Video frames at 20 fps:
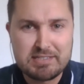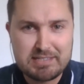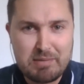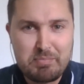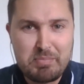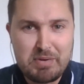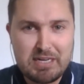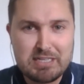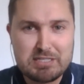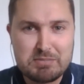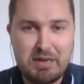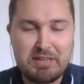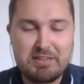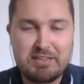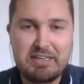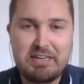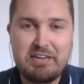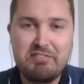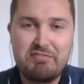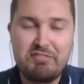It's their biggest
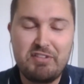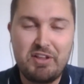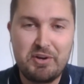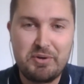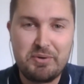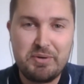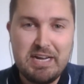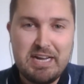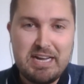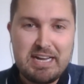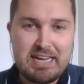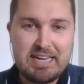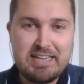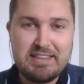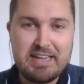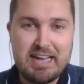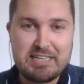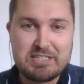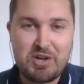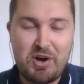monthly inflow
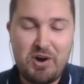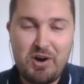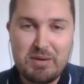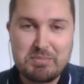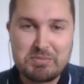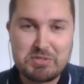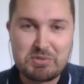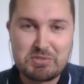in that time.